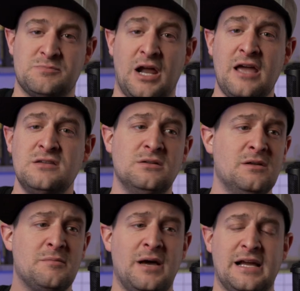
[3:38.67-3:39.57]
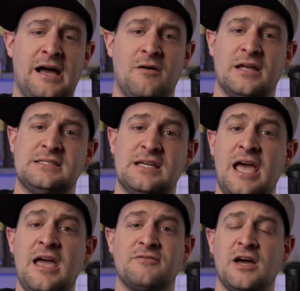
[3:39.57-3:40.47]
But I used to look at my account and I'd say,
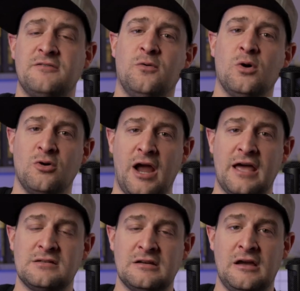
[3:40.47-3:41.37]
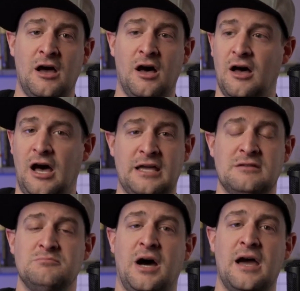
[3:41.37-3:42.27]
hey, I've got four grand. Uh, I
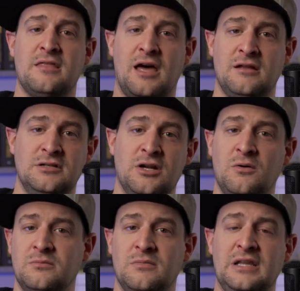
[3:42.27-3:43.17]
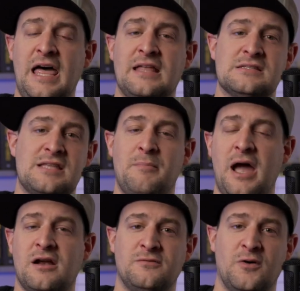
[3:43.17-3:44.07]
can buy that, you know, lens, that
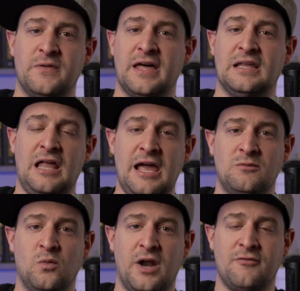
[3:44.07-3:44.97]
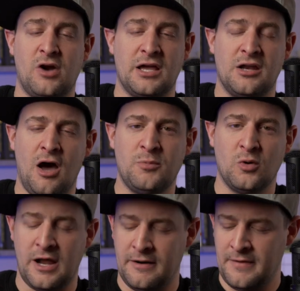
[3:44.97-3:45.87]
microphone, that light, whatever. I can
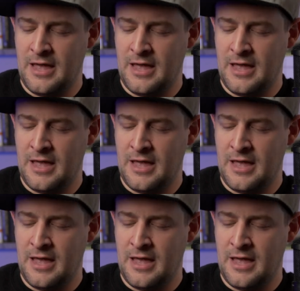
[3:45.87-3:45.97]
upgrade.